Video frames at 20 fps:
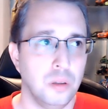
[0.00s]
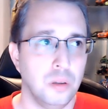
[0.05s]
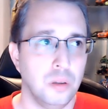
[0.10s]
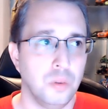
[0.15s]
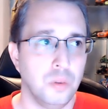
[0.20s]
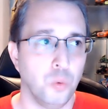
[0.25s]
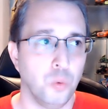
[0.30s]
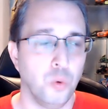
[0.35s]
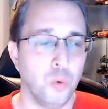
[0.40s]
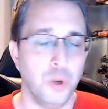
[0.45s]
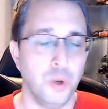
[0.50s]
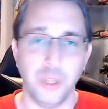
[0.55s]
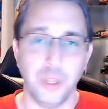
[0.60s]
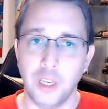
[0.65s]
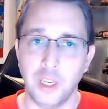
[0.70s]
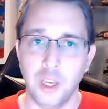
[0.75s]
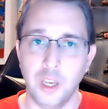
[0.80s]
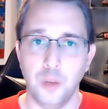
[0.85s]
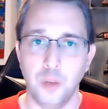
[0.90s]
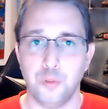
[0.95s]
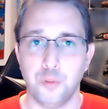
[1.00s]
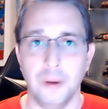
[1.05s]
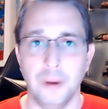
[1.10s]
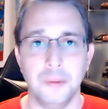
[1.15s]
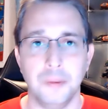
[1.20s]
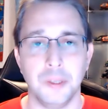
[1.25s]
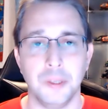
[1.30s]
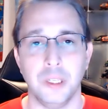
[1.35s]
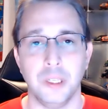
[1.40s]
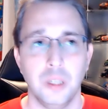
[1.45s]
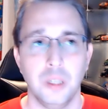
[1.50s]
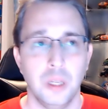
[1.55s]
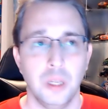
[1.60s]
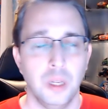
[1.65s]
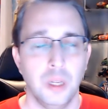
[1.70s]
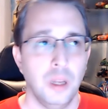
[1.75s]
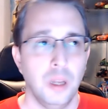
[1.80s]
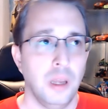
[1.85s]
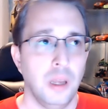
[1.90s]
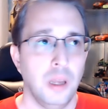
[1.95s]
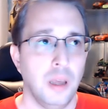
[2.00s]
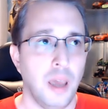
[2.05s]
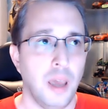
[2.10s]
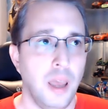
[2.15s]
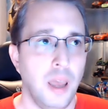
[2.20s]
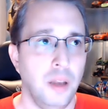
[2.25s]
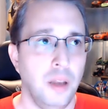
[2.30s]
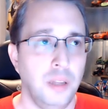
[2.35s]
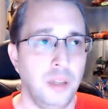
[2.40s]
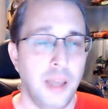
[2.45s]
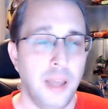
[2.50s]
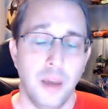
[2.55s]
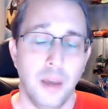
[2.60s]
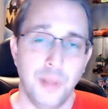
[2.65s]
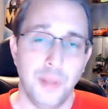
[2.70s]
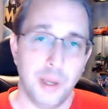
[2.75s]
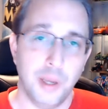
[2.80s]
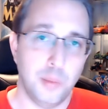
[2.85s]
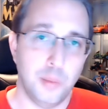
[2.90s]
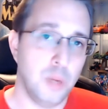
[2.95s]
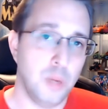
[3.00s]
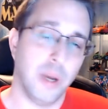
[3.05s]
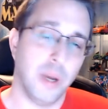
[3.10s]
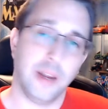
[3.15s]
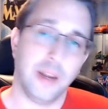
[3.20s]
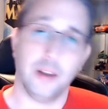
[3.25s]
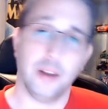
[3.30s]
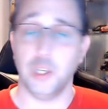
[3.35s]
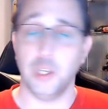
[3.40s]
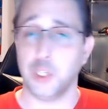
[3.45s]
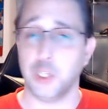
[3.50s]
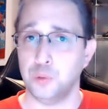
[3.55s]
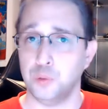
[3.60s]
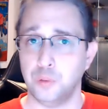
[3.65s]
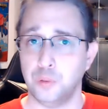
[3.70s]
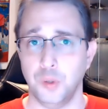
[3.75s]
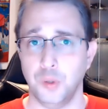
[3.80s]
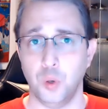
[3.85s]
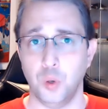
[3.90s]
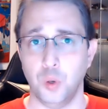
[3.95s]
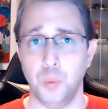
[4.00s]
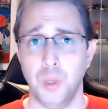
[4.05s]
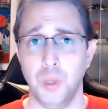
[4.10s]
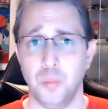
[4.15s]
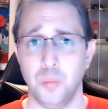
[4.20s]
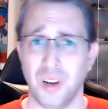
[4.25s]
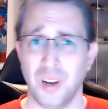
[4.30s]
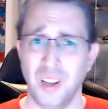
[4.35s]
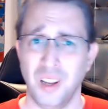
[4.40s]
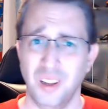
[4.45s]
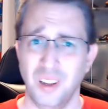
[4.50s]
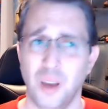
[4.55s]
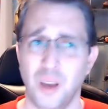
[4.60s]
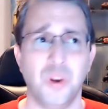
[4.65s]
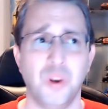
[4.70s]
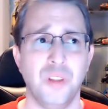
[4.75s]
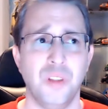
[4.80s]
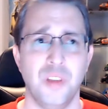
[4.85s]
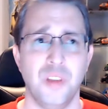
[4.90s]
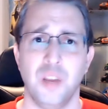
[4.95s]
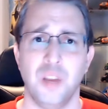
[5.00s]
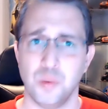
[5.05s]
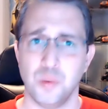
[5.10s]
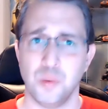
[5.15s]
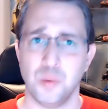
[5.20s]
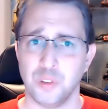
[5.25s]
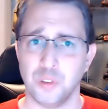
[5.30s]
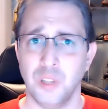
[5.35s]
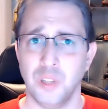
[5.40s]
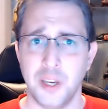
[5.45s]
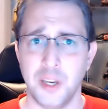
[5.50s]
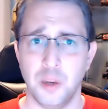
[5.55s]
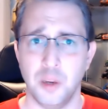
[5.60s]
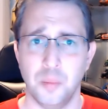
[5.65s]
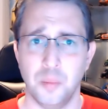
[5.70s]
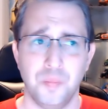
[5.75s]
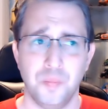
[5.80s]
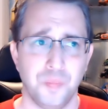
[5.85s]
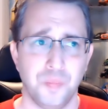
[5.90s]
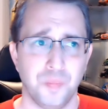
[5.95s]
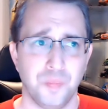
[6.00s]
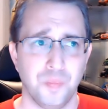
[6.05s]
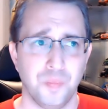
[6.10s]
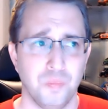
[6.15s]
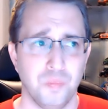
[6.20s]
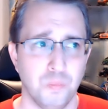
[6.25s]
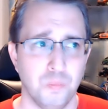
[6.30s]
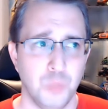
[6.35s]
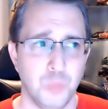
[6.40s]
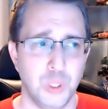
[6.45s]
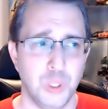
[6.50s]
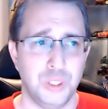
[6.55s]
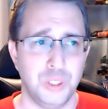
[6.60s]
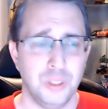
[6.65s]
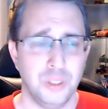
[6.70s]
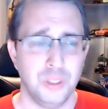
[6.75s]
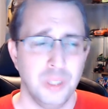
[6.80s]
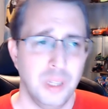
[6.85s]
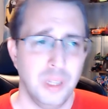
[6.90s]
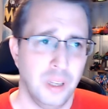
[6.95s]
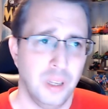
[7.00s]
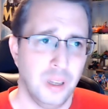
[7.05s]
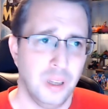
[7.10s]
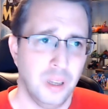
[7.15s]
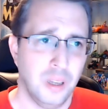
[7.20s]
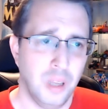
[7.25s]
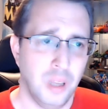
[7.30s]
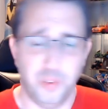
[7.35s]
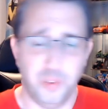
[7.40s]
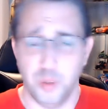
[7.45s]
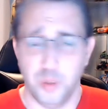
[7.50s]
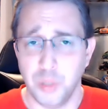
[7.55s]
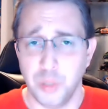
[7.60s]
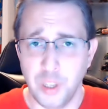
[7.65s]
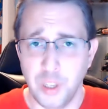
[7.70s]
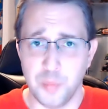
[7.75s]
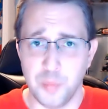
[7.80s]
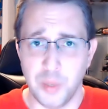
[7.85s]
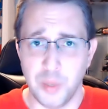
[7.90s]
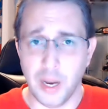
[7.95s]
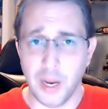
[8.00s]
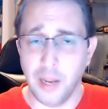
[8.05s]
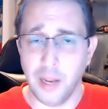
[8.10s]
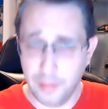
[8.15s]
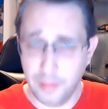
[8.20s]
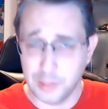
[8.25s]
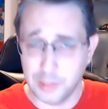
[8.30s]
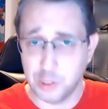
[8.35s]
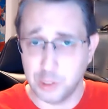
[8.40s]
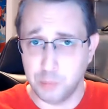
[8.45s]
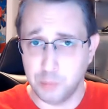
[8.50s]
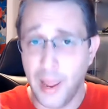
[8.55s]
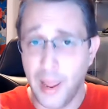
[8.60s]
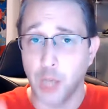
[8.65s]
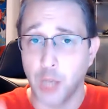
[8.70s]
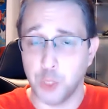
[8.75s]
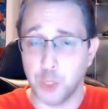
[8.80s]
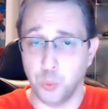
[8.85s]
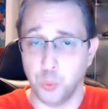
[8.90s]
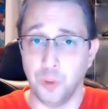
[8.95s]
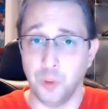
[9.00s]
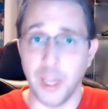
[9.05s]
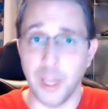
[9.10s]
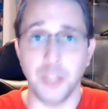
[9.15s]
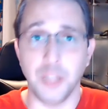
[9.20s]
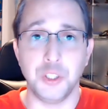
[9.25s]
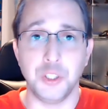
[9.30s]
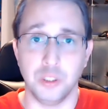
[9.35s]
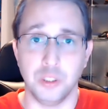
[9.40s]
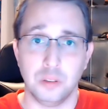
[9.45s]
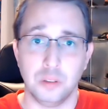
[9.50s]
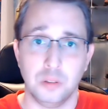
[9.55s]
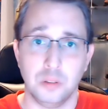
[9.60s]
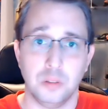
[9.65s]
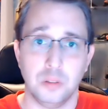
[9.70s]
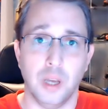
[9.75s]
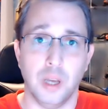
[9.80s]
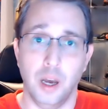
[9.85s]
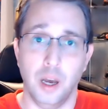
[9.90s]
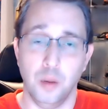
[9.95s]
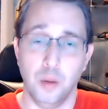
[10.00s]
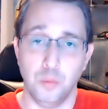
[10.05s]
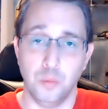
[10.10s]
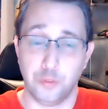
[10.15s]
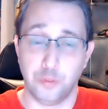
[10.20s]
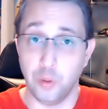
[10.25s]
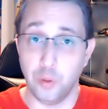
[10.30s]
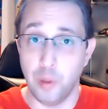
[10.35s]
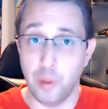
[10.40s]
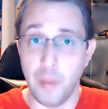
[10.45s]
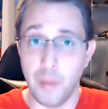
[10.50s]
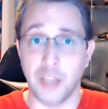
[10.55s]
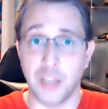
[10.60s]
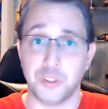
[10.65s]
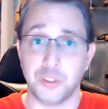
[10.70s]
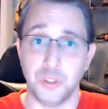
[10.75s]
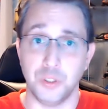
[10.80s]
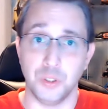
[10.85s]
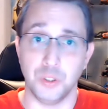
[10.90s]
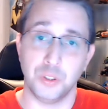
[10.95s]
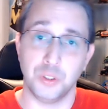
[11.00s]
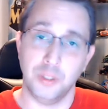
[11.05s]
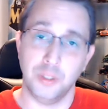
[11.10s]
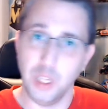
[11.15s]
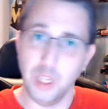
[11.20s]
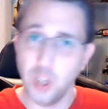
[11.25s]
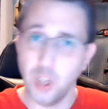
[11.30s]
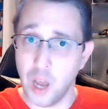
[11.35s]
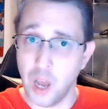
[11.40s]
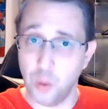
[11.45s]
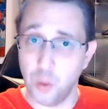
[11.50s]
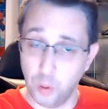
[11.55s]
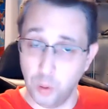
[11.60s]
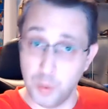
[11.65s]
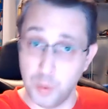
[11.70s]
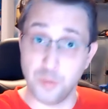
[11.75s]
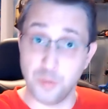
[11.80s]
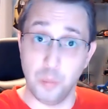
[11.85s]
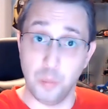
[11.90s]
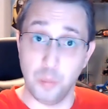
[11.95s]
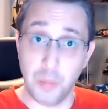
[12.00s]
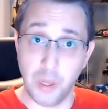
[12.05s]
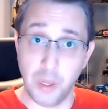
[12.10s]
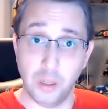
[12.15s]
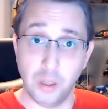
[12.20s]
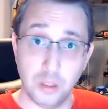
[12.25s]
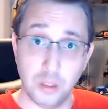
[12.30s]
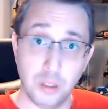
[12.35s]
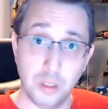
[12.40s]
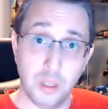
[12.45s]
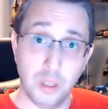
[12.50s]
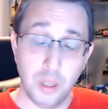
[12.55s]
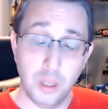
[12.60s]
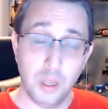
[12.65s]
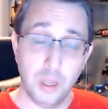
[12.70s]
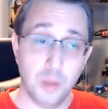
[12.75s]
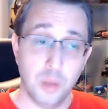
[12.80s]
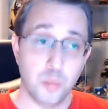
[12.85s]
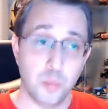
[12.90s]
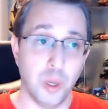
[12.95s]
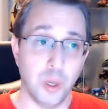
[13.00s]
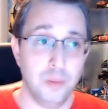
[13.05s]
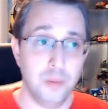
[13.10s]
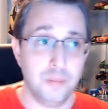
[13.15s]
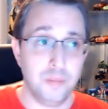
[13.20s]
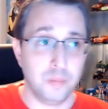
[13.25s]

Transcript: they're really kid friendly. And yeah, they'd be in my collection for a little bit, but I wanted to get them for Lamb, which, if you believe me, that's my actual intention for the Masters. Egon would have been for me, but